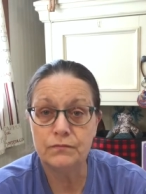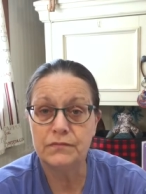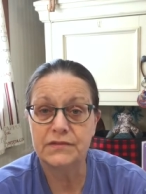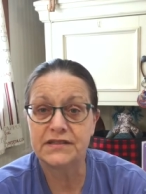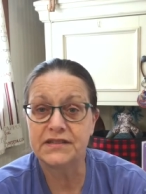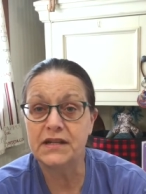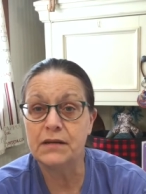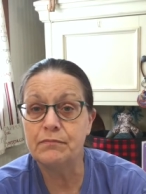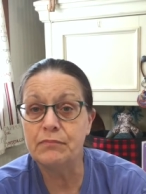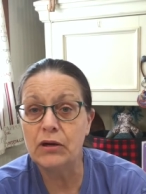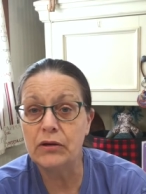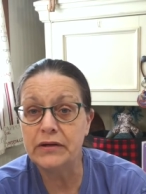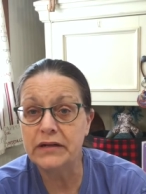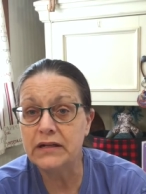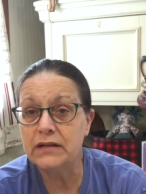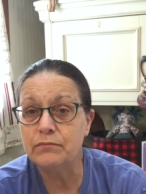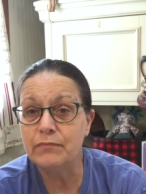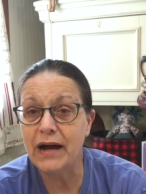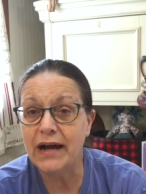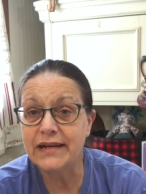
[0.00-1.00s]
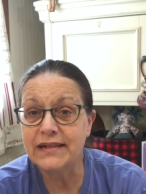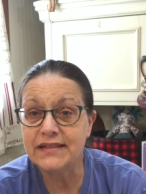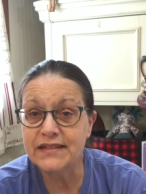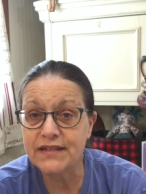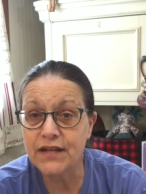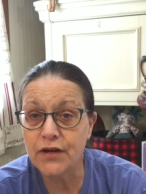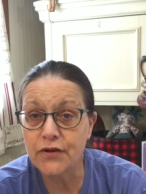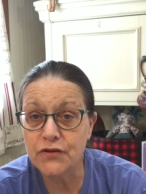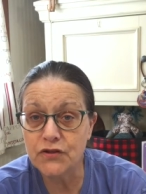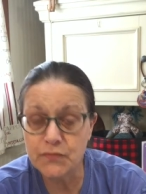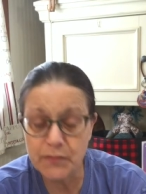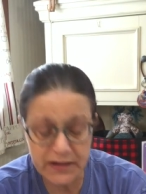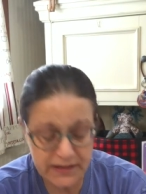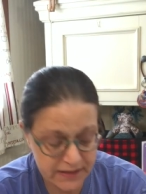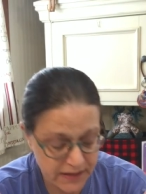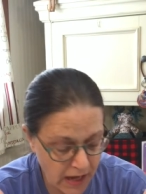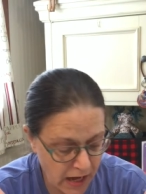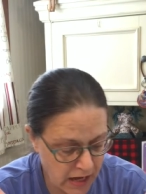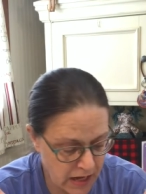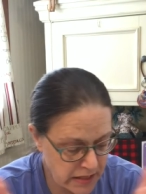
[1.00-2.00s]
step on anybody's toes by
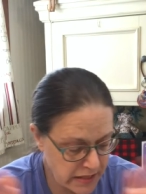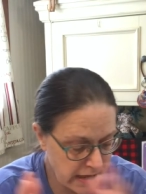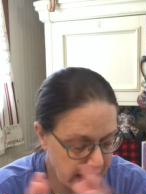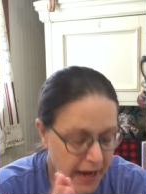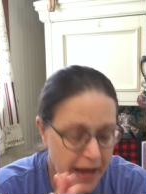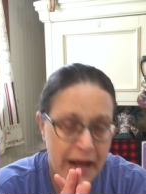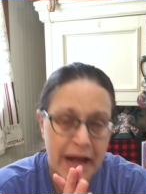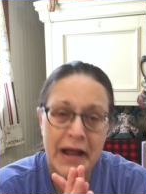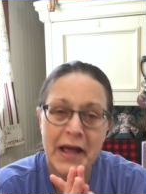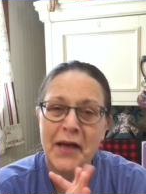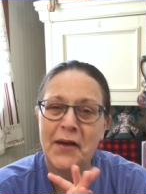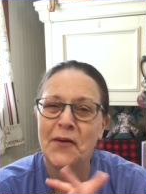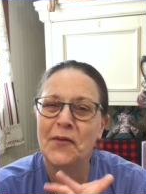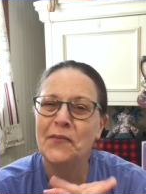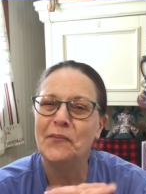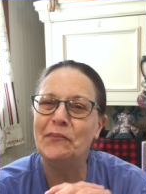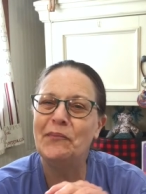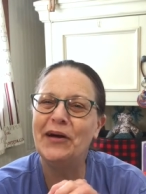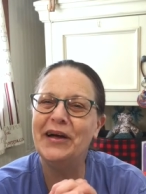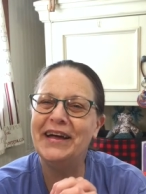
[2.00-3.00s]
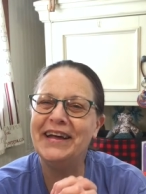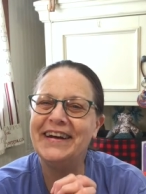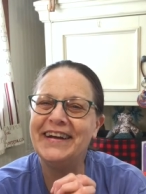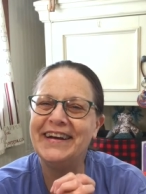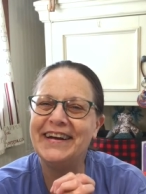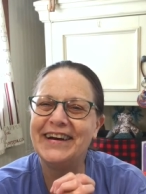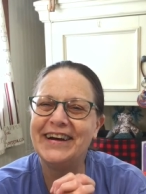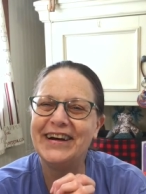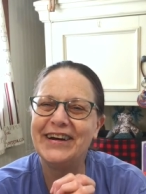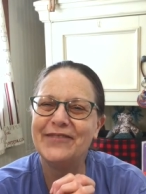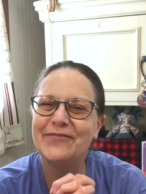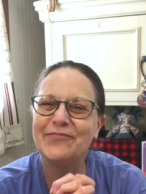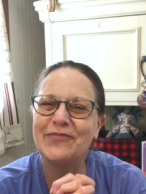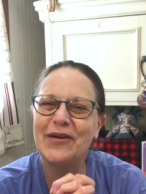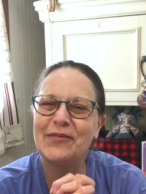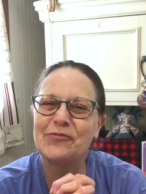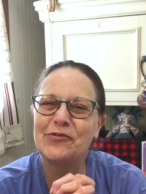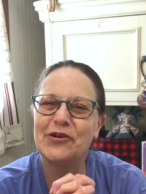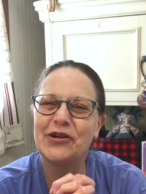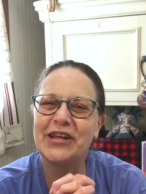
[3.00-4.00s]
saying that. But uh,
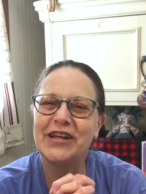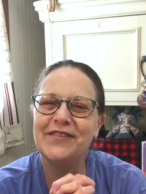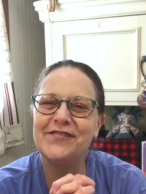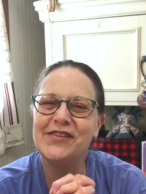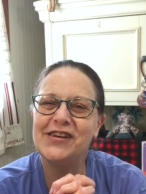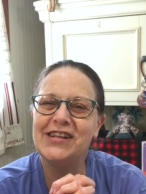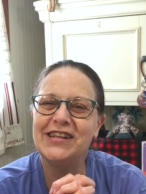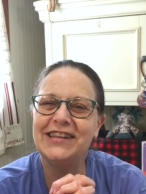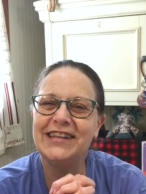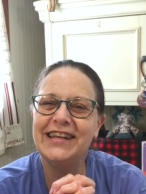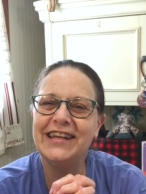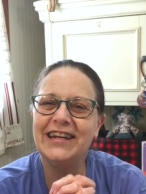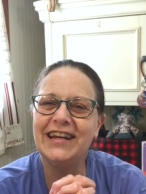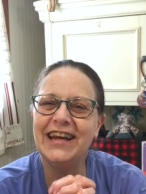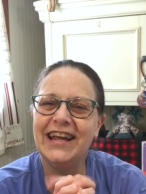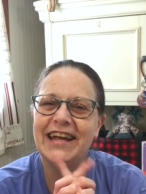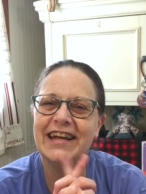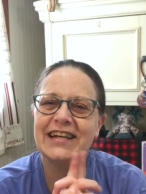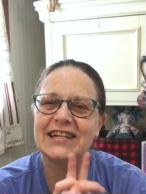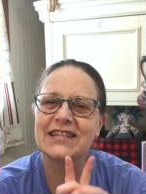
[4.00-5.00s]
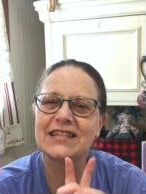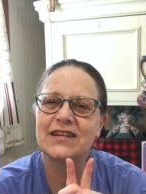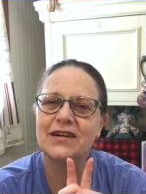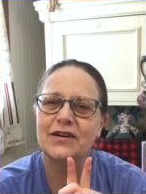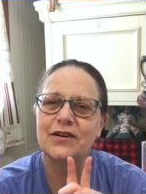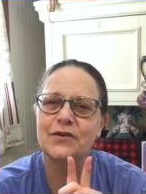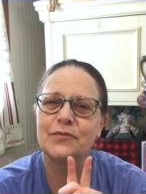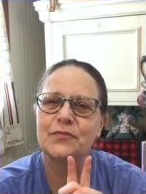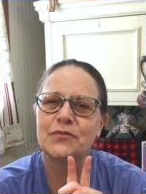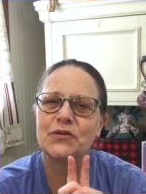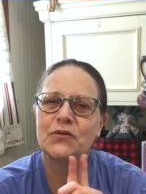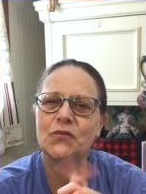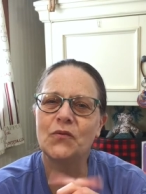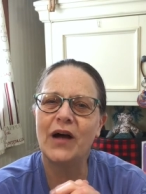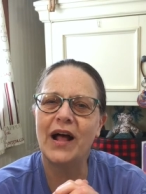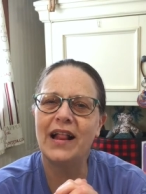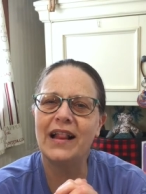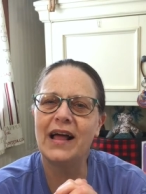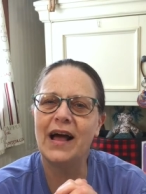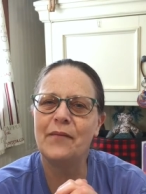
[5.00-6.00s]
I'm going to give you a little excerpt
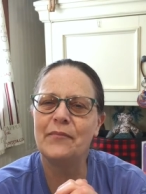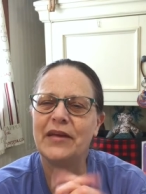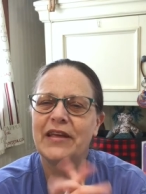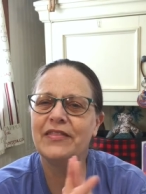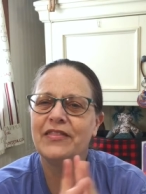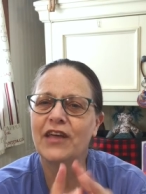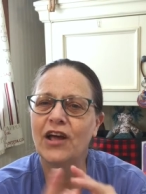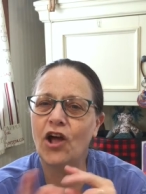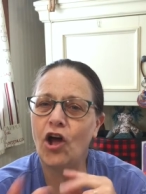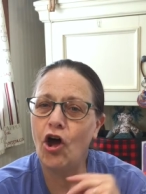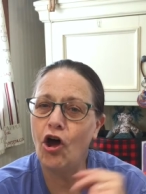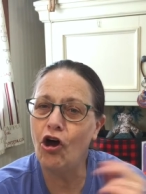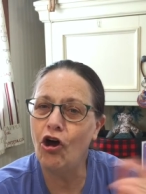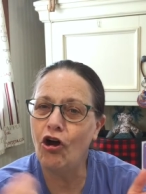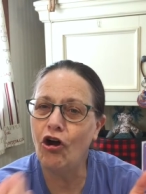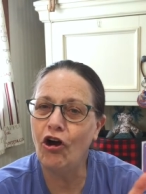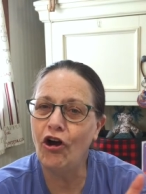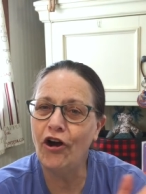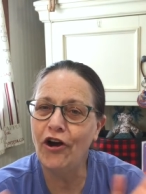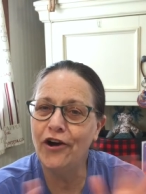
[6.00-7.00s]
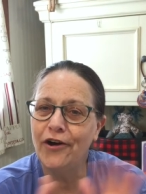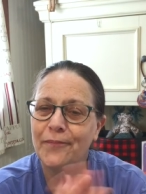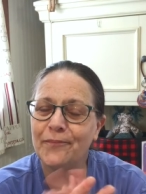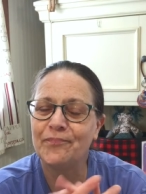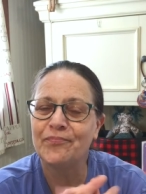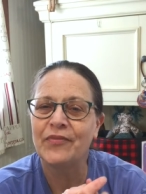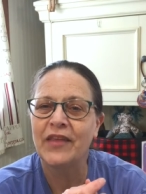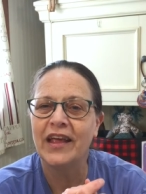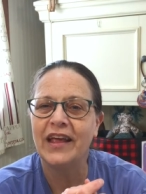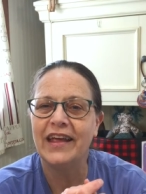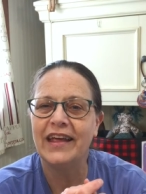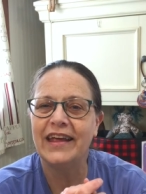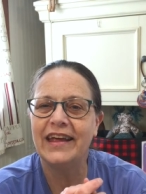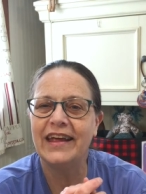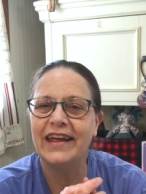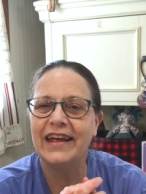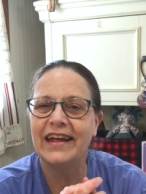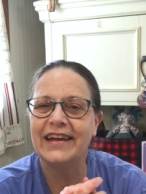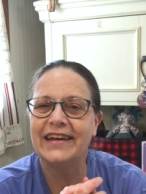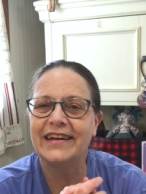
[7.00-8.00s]
while I'm in the car.
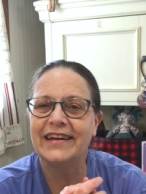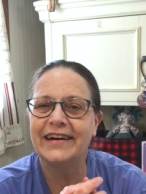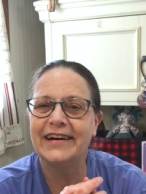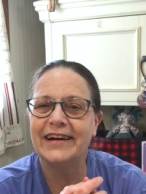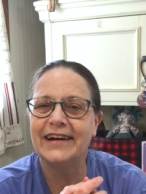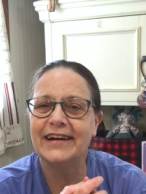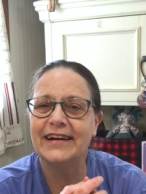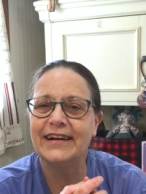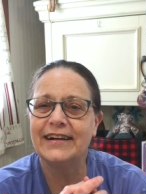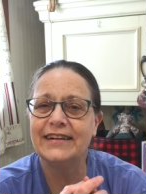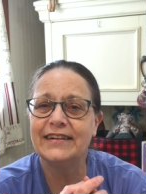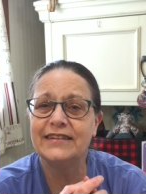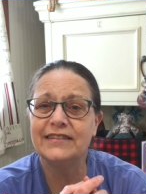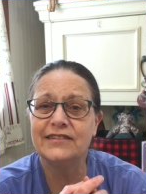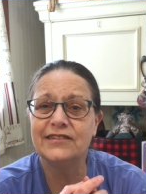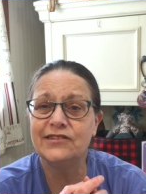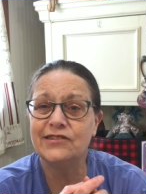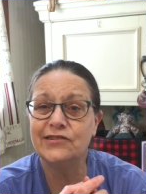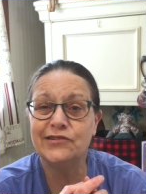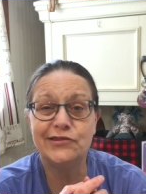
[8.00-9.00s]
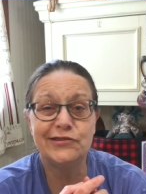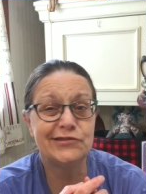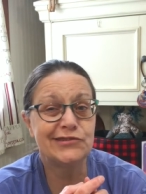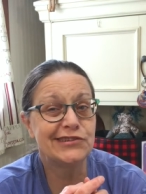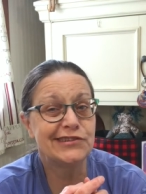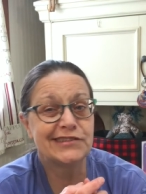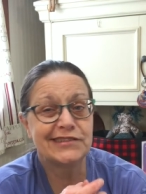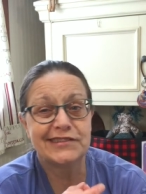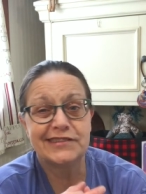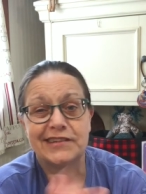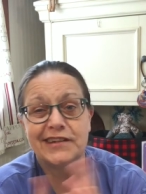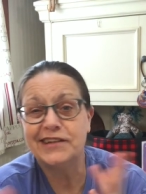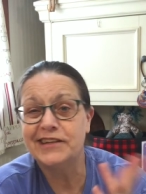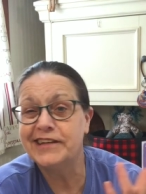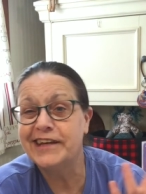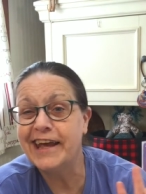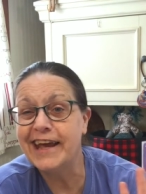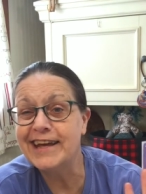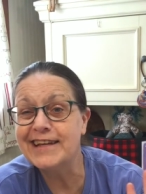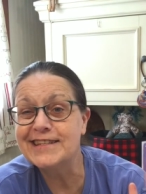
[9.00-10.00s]
And uh, you'll just
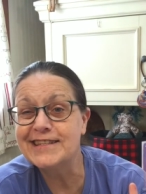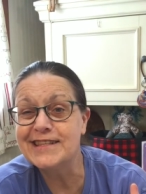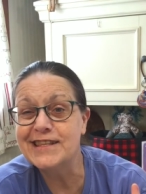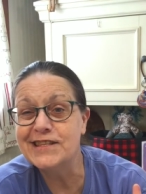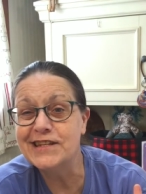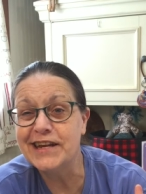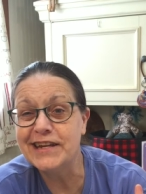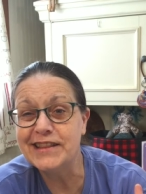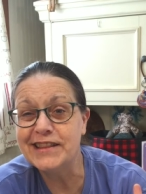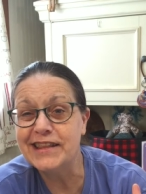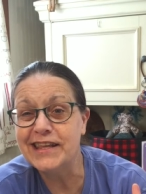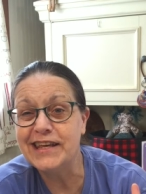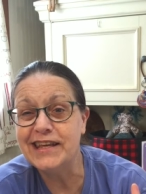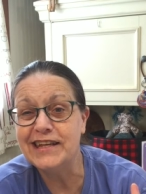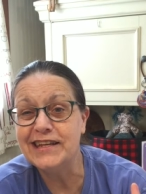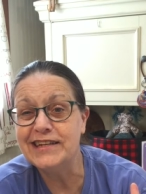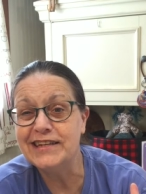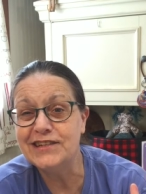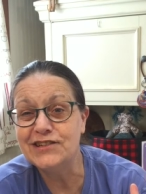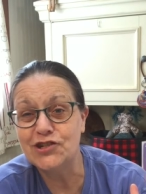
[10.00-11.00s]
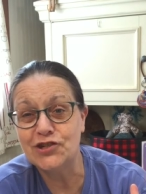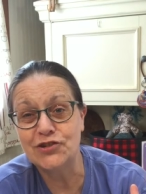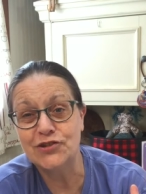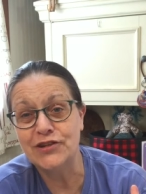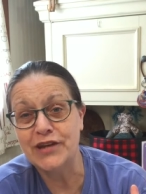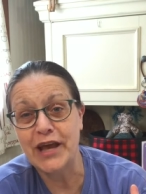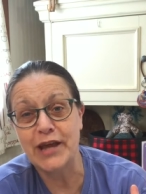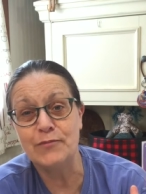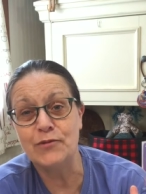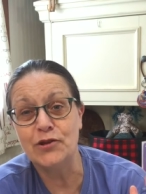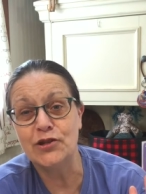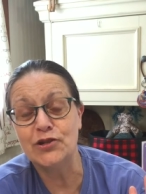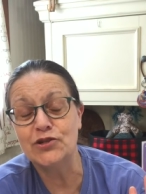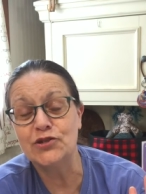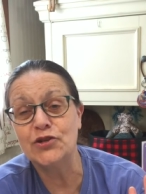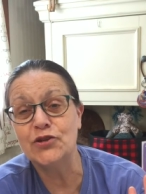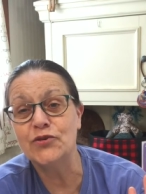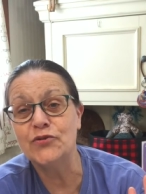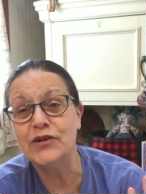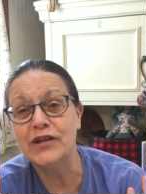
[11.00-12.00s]
guess the, the t name of the
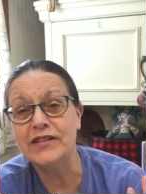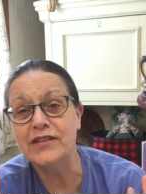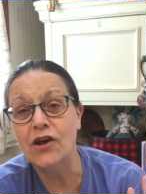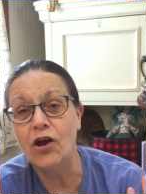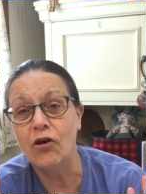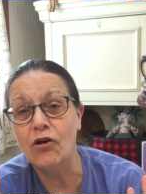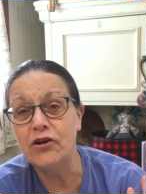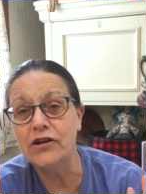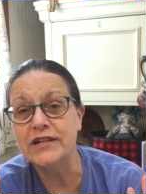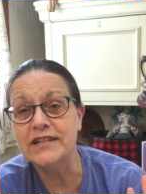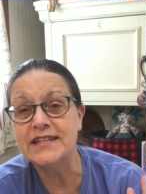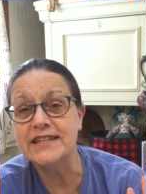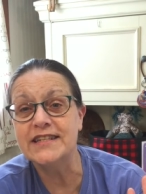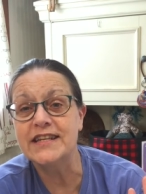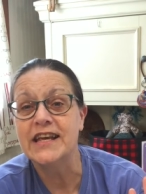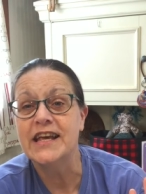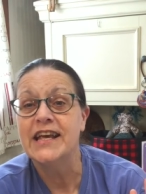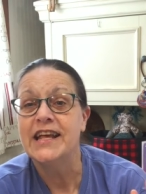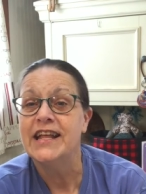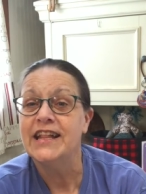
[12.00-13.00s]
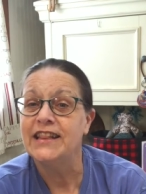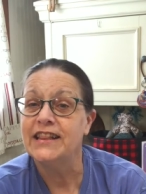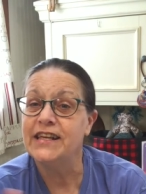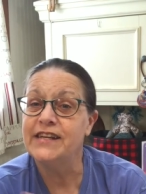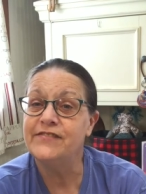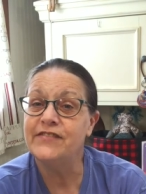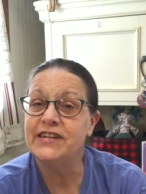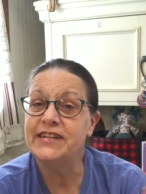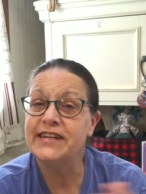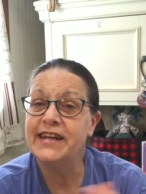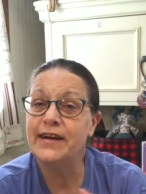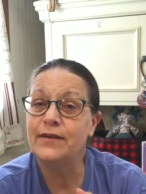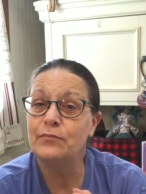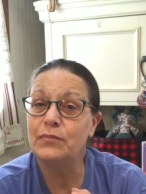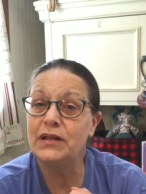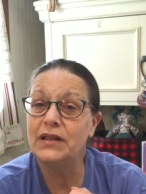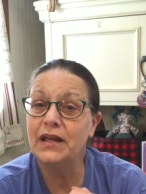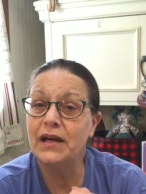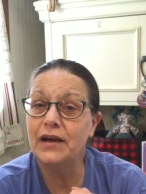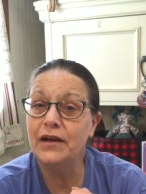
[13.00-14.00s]
tune and the artist. Leave it down
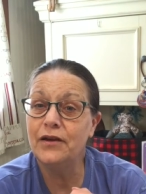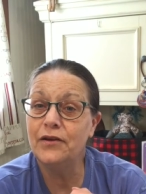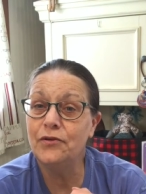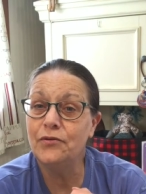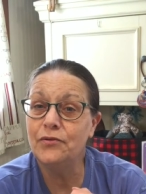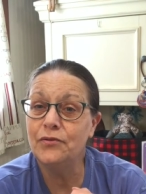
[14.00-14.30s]
below